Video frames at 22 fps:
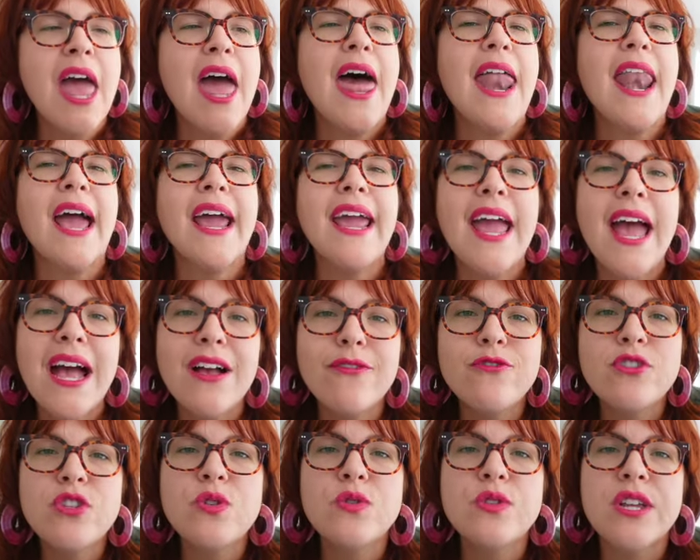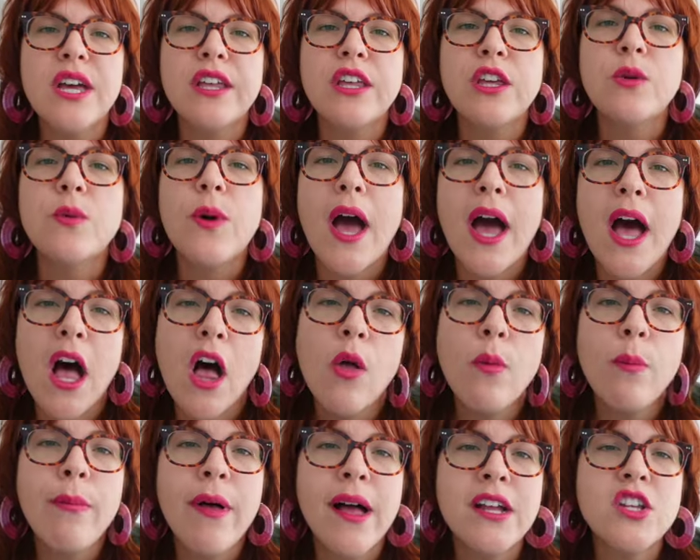And I have to tell you
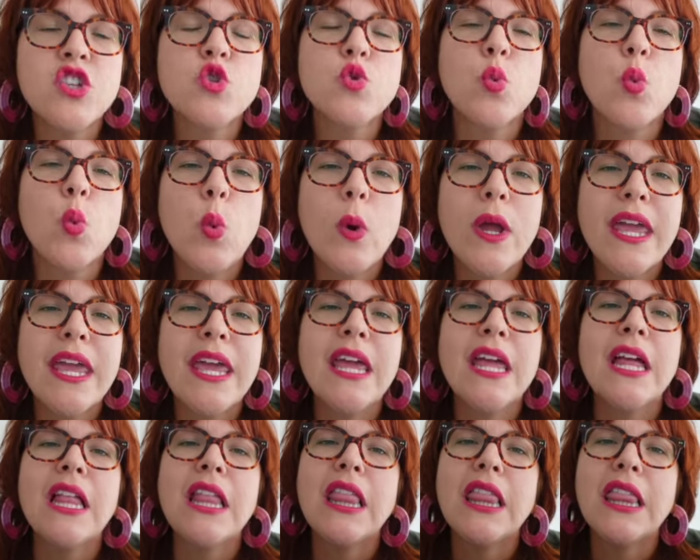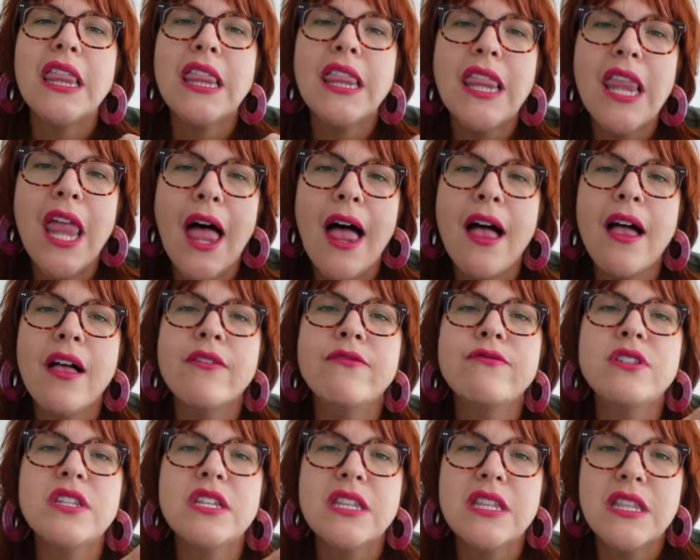how much we
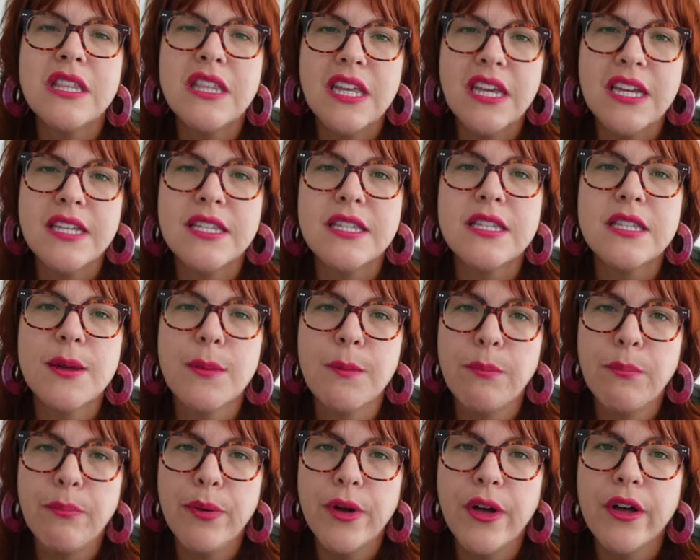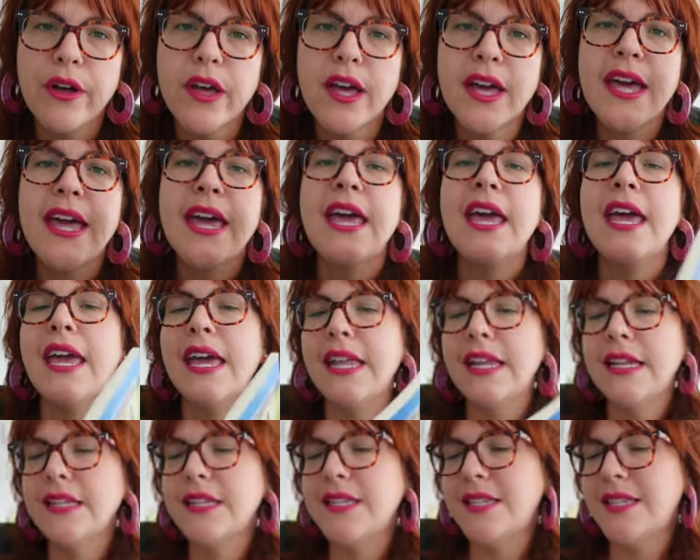loved this book.
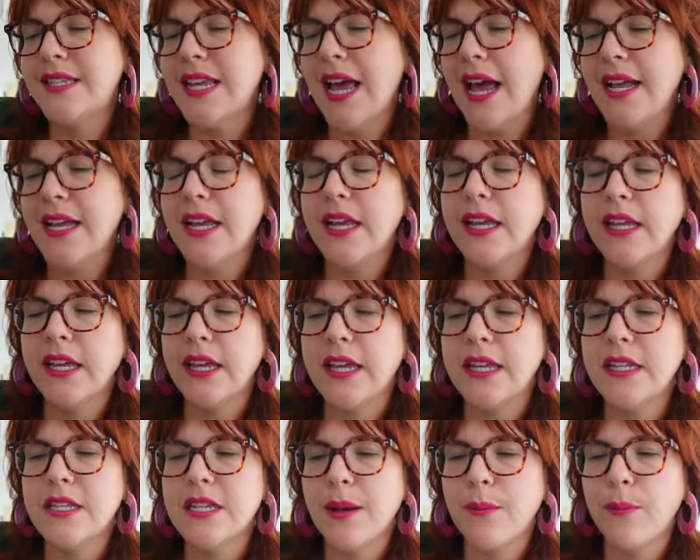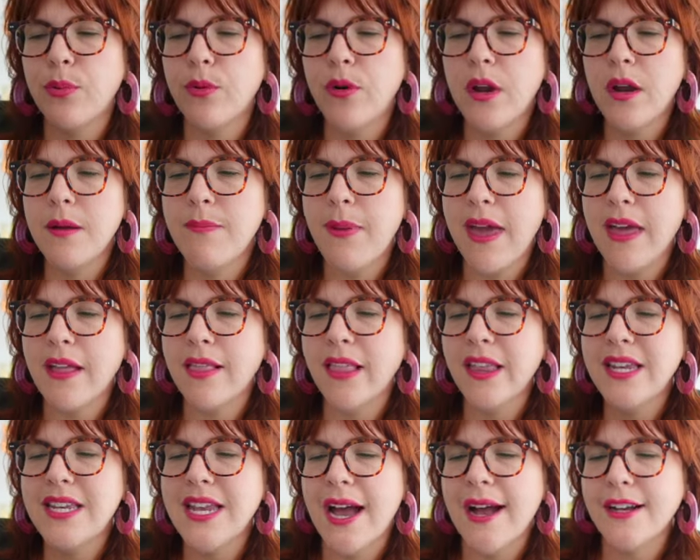It is set in contemporary
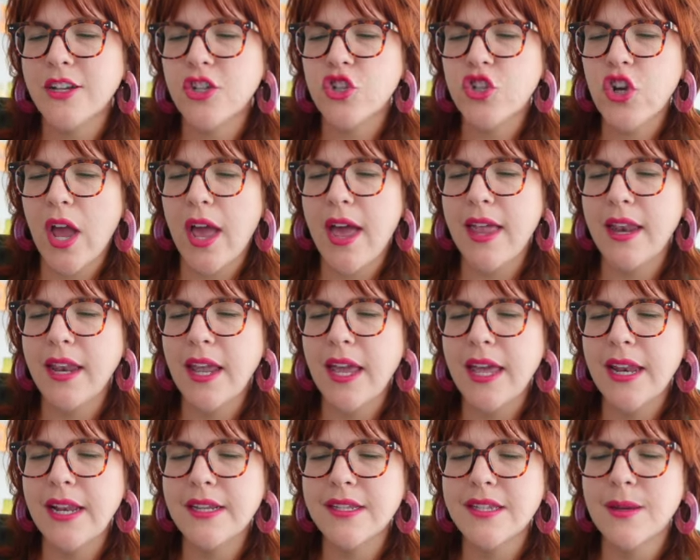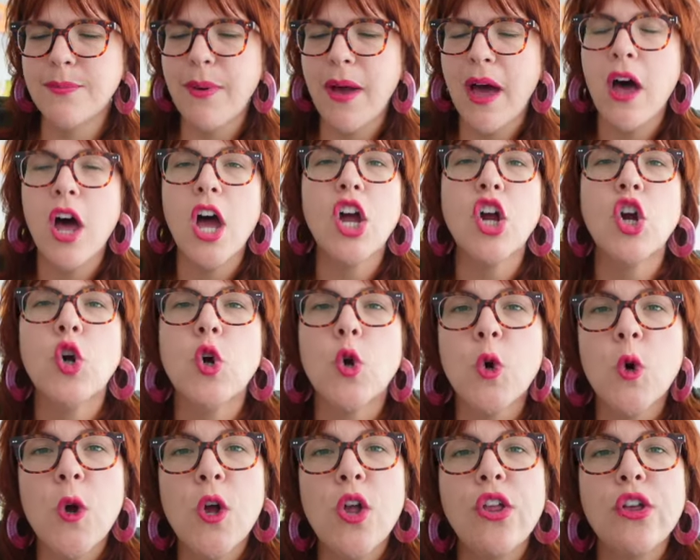Bangladesh and it is about a
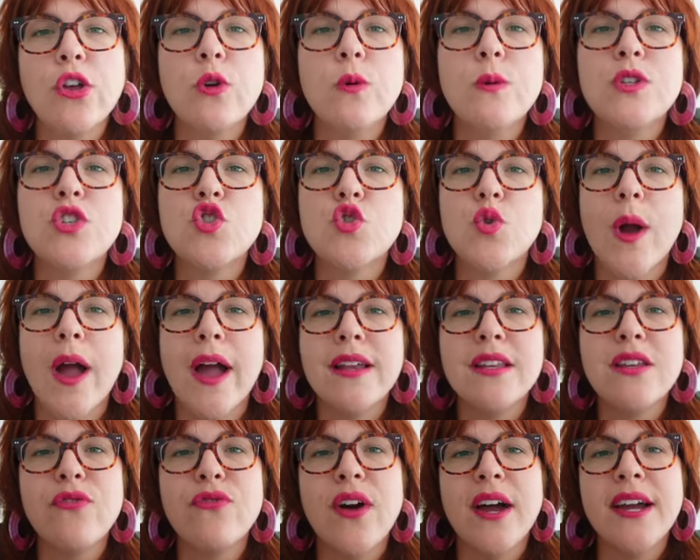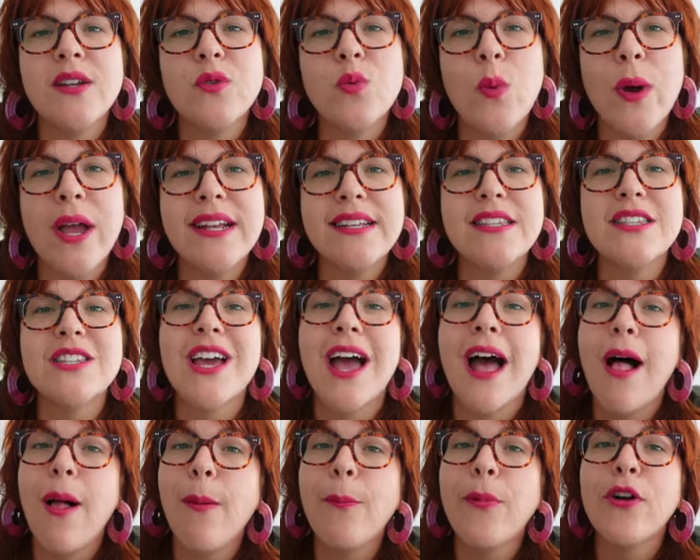girl who is trying to find ways to
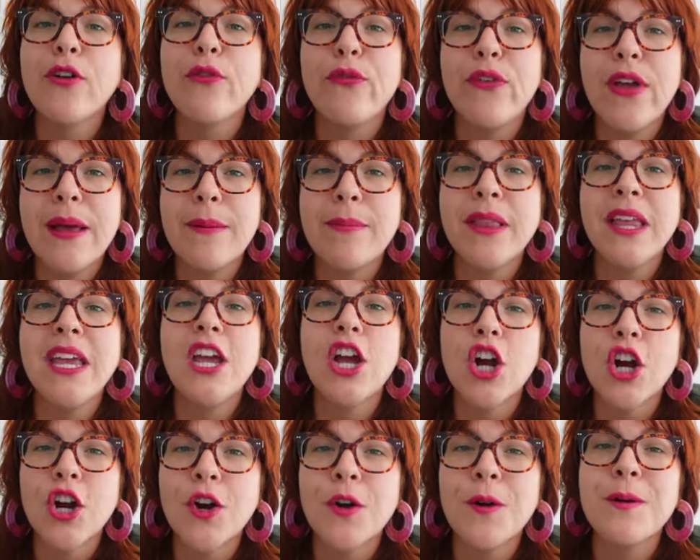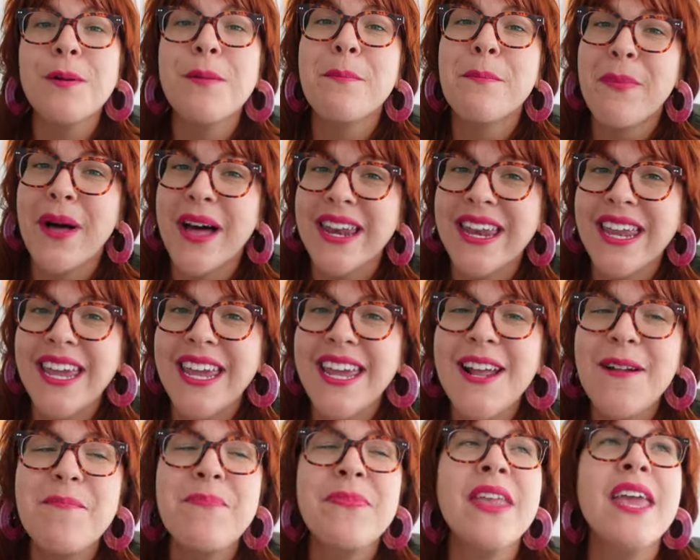help her family earn money.